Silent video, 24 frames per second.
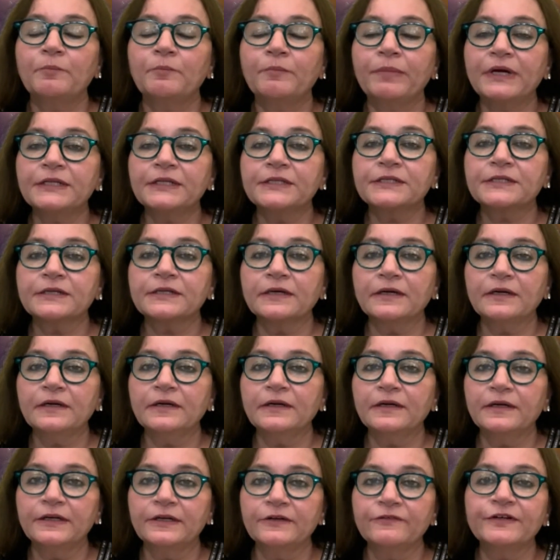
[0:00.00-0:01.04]
But
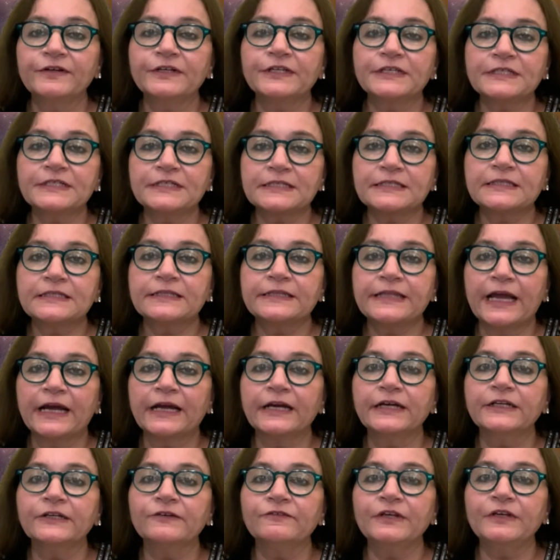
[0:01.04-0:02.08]
if it is
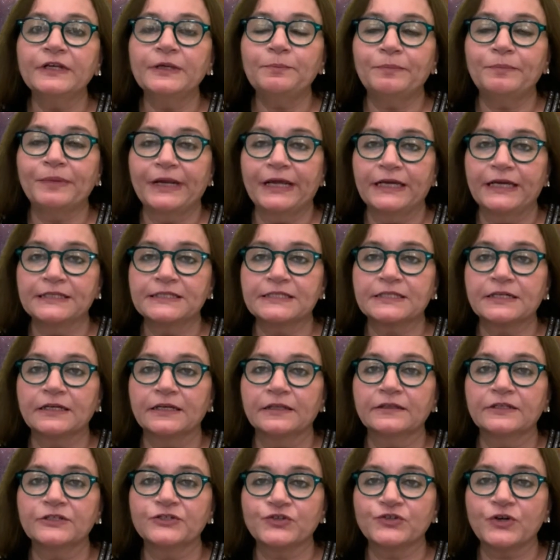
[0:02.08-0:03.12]
negatively
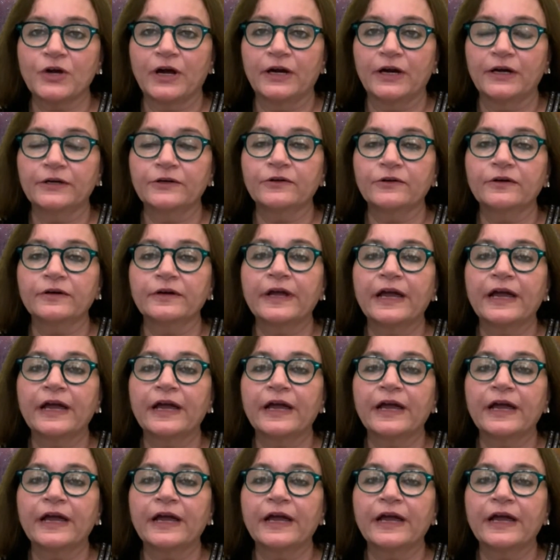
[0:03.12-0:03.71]
placed in the chart